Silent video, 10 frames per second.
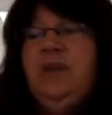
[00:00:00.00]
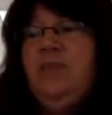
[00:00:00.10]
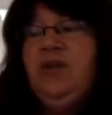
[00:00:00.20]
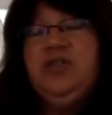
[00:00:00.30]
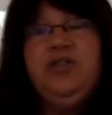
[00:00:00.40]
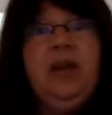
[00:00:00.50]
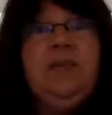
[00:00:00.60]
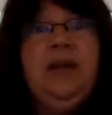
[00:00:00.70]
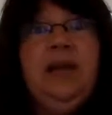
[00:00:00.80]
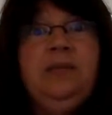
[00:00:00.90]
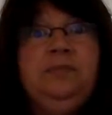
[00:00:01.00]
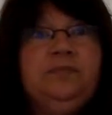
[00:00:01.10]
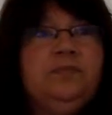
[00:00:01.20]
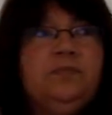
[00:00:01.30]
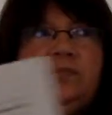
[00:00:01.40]
mousetrap game
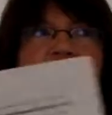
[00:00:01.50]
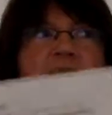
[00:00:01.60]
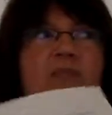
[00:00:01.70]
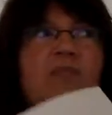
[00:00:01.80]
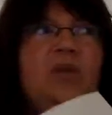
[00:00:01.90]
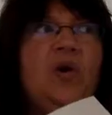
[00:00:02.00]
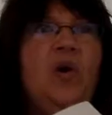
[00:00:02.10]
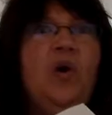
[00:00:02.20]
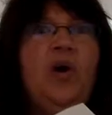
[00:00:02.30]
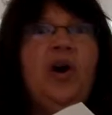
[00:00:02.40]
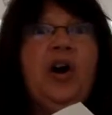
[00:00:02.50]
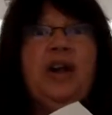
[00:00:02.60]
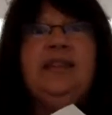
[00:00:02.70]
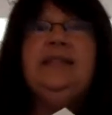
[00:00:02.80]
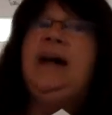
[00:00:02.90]
or
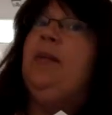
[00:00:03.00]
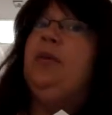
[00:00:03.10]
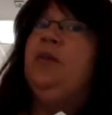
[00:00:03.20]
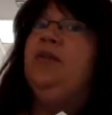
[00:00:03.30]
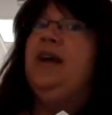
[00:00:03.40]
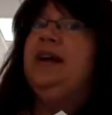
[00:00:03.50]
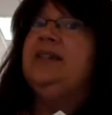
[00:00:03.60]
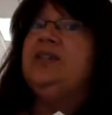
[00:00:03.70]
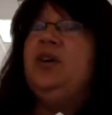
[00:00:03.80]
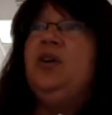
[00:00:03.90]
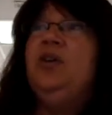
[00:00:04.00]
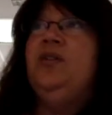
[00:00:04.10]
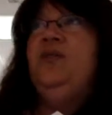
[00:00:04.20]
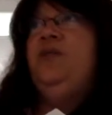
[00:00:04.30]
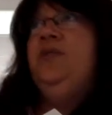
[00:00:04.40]
the domino effect. So
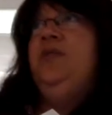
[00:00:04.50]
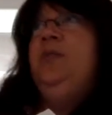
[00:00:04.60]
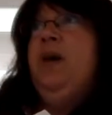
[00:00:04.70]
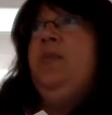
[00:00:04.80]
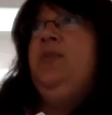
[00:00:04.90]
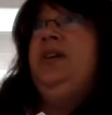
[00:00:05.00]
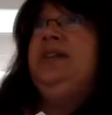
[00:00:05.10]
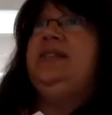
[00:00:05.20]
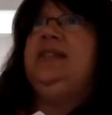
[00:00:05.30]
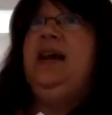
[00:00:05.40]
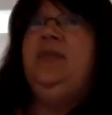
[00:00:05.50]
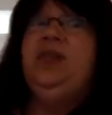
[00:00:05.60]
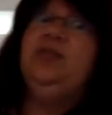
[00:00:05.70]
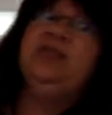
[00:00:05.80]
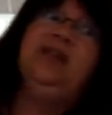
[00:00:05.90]
if the marble hits the
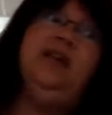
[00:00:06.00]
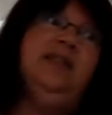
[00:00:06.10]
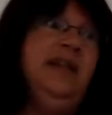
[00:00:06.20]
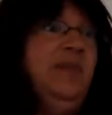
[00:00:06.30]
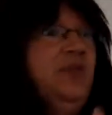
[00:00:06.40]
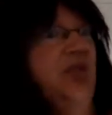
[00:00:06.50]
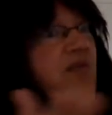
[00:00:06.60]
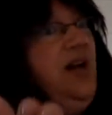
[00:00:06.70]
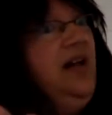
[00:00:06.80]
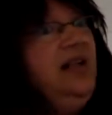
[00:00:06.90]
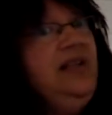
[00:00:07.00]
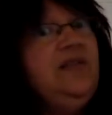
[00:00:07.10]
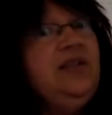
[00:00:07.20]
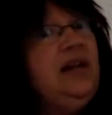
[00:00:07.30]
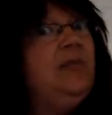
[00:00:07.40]
dominoes and all the dominoes fall, and if
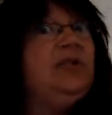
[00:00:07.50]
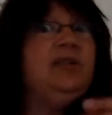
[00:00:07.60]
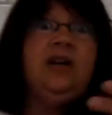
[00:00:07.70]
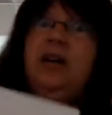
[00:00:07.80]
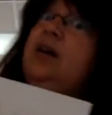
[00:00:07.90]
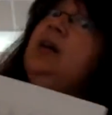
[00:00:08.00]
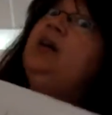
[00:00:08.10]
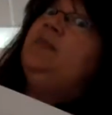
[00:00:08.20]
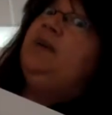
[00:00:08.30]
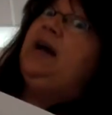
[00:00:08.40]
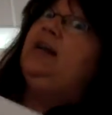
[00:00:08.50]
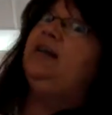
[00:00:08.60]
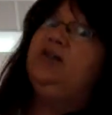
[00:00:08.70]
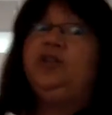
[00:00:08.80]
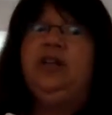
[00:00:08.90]
the dominoes are by a
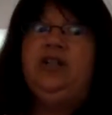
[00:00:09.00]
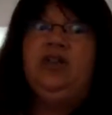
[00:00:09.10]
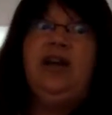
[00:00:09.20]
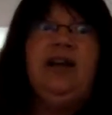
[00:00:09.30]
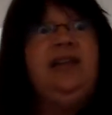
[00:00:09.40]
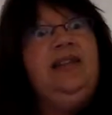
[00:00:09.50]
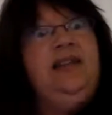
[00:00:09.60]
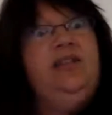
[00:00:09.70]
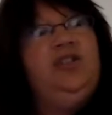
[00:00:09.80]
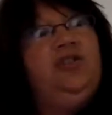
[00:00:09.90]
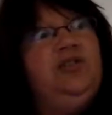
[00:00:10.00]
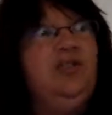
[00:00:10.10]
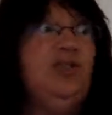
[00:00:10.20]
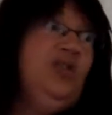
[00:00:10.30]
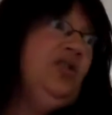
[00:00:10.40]
little train track and then it
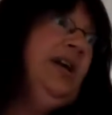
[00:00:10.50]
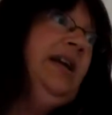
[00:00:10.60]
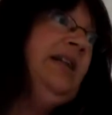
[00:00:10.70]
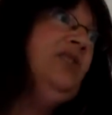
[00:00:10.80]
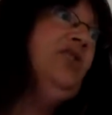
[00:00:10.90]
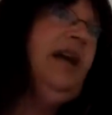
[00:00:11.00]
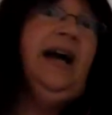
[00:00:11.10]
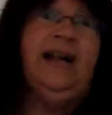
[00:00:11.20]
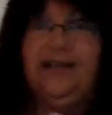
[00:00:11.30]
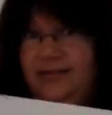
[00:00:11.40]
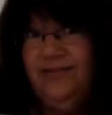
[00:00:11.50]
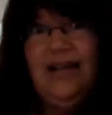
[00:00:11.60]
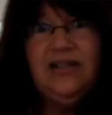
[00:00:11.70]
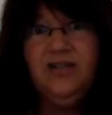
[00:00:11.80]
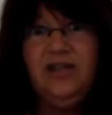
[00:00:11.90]
shoots the train on the track and
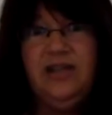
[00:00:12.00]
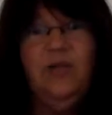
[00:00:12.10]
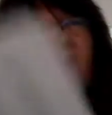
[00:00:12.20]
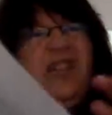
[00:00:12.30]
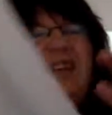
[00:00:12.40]
that sort of thing, one